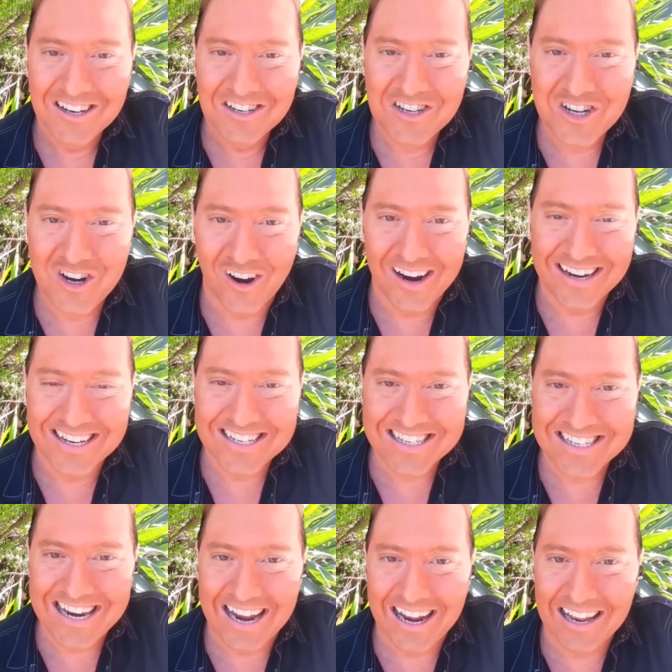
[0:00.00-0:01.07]
Join us
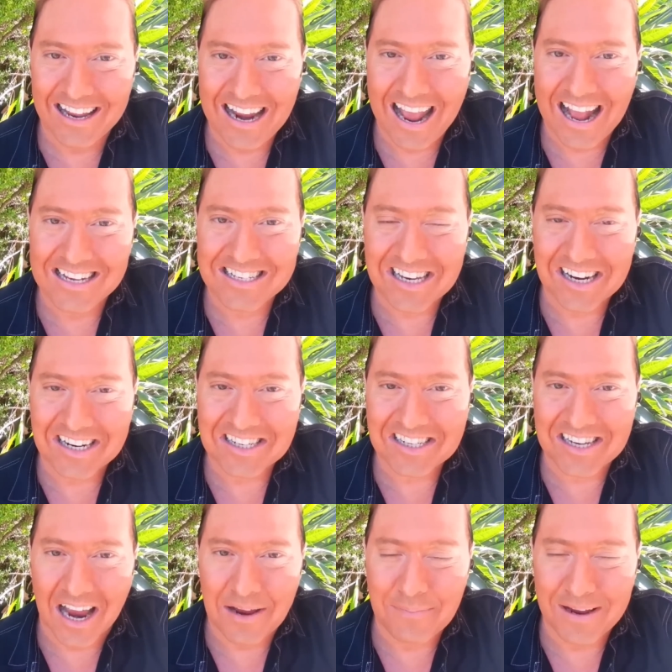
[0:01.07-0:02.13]
daily as the
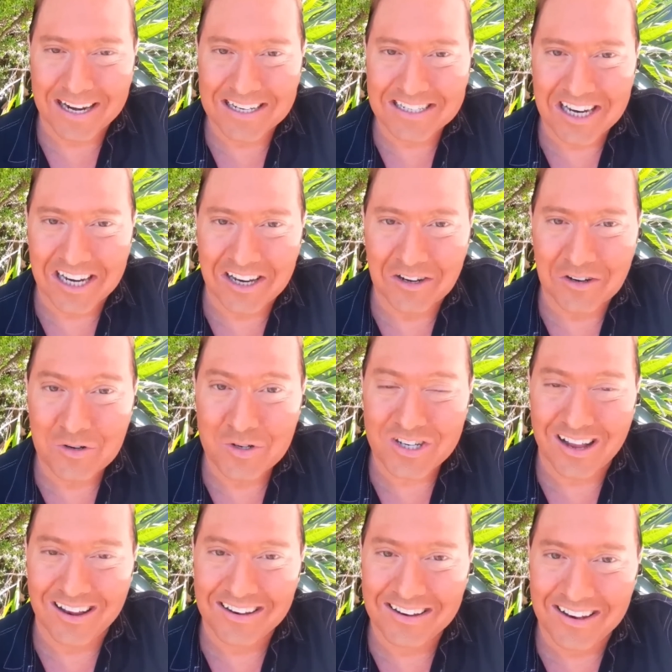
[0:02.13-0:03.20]
excitement continues
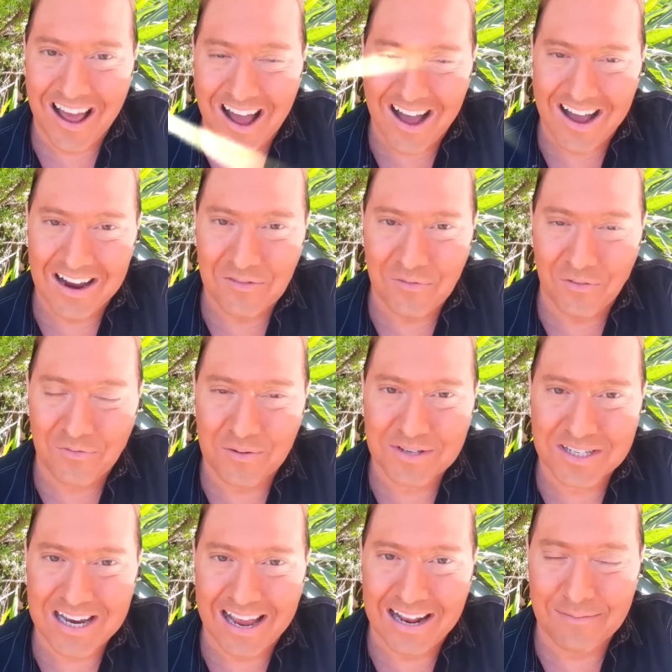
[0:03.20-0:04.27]
live from
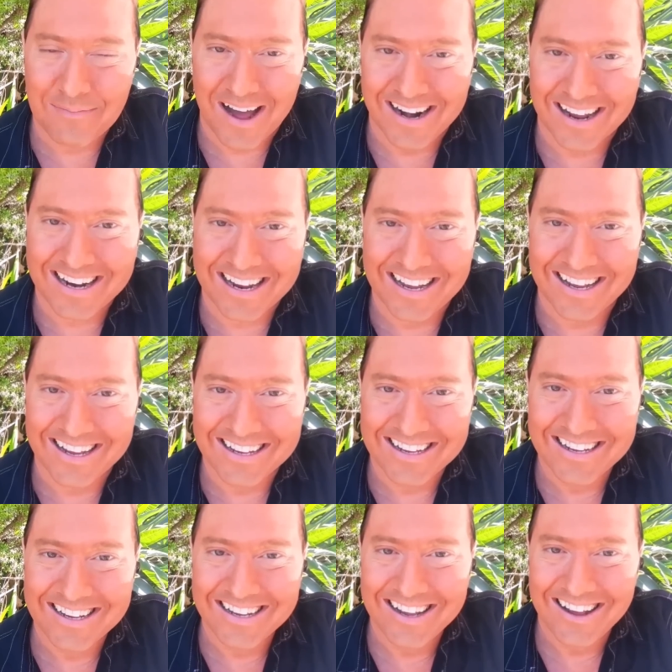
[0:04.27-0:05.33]
Santa Monica
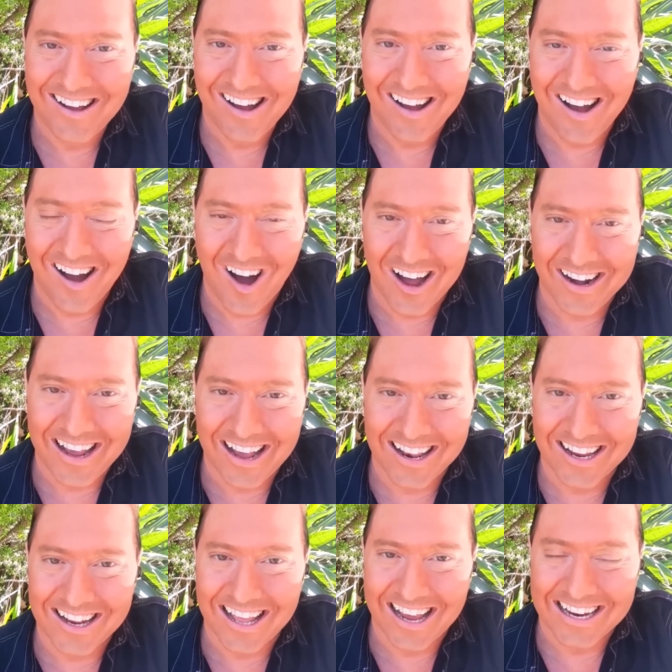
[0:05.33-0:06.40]
on
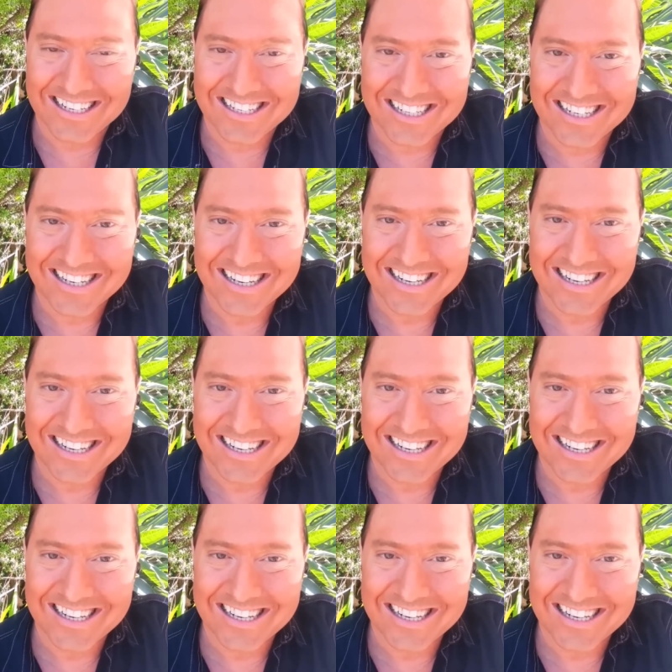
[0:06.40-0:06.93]
LALATE.